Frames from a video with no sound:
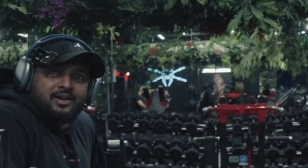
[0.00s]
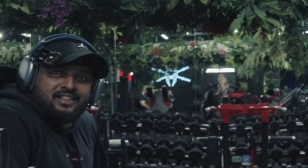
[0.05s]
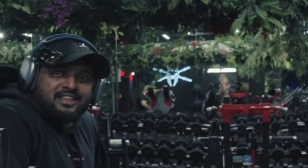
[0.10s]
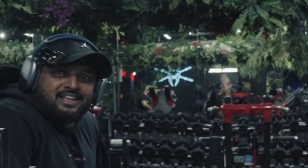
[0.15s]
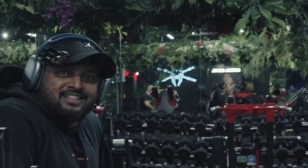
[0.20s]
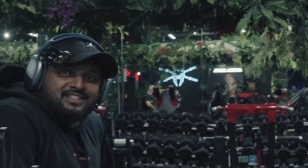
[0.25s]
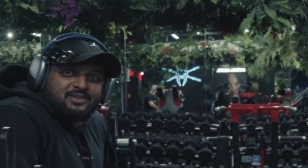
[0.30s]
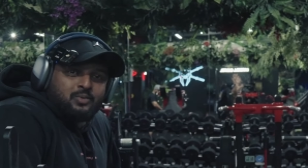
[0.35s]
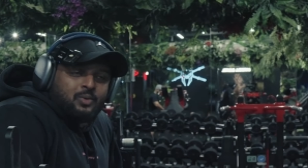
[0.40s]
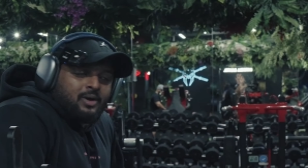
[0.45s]

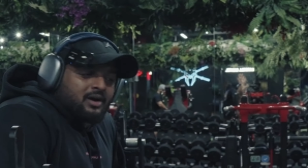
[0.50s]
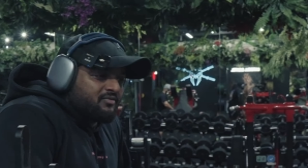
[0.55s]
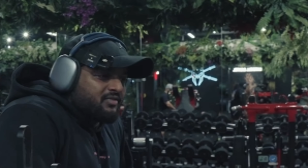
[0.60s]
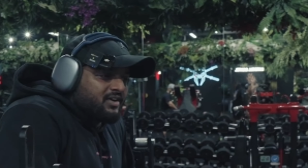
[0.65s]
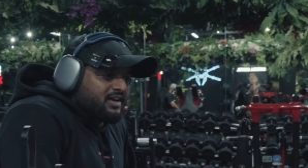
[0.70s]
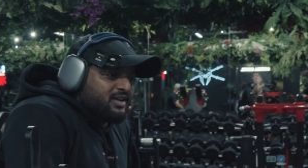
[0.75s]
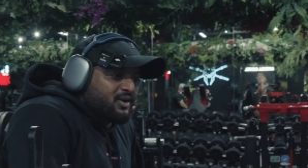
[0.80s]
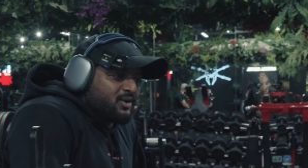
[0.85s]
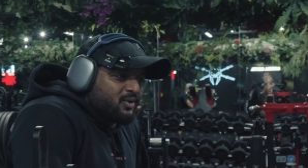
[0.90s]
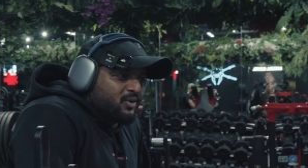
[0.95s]
There's this one
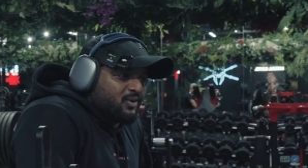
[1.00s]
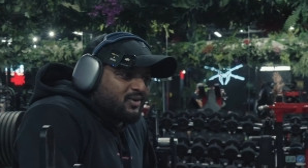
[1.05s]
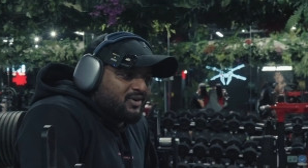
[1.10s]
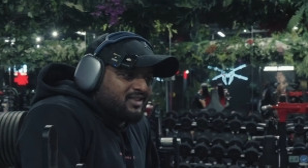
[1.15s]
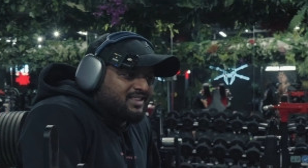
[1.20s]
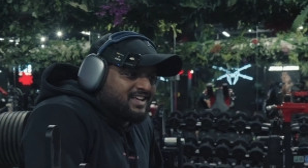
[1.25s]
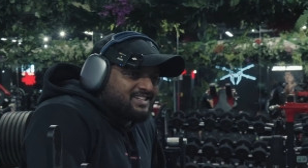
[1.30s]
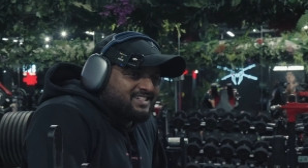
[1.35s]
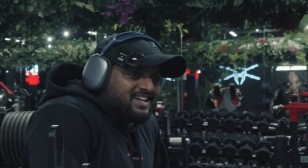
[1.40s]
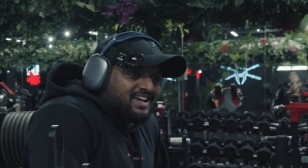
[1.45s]
video
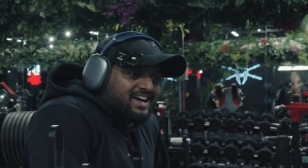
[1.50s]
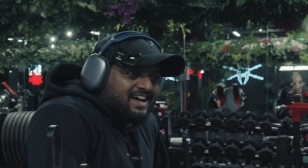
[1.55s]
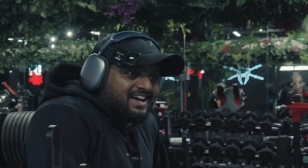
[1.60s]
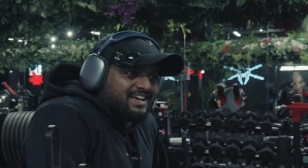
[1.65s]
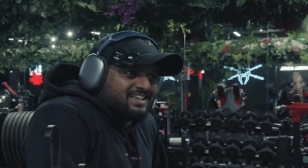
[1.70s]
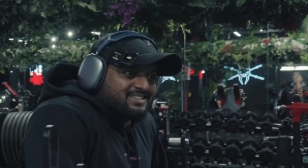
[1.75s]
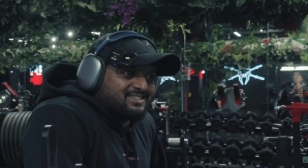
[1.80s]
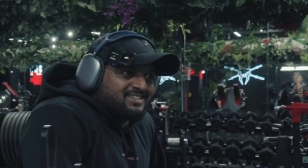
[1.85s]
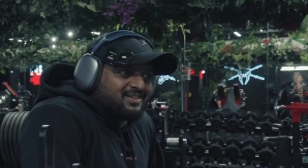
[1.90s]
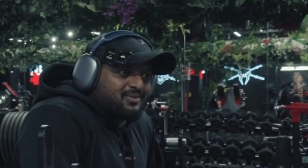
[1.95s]
that she
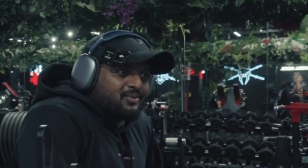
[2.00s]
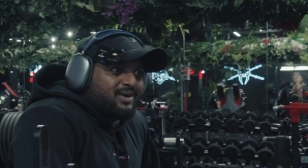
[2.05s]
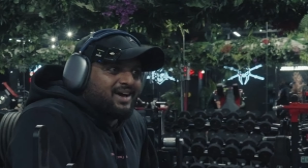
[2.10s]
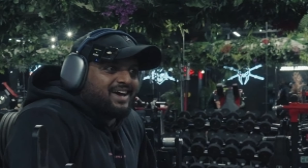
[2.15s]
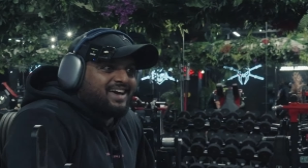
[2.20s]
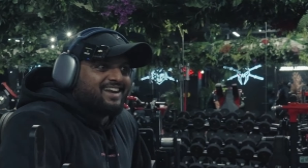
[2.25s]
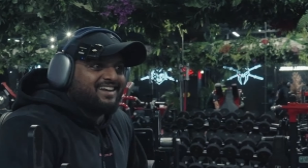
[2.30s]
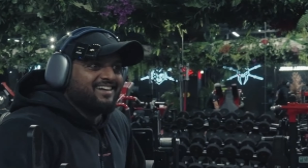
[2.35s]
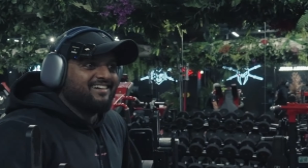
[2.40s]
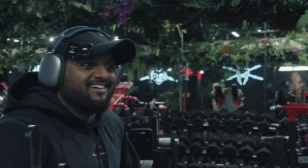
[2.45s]
has
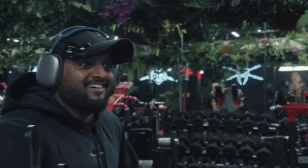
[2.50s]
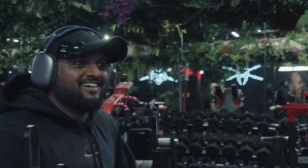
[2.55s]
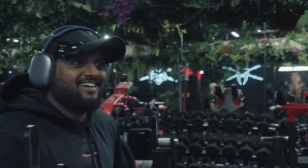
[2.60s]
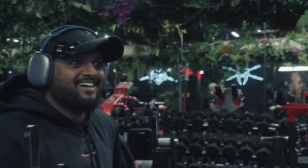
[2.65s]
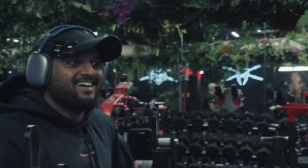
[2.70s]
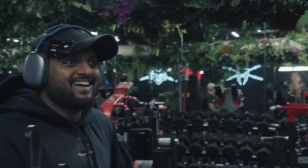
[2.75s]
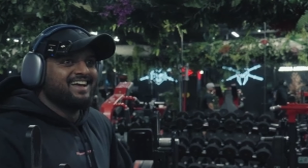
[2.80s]
where uh,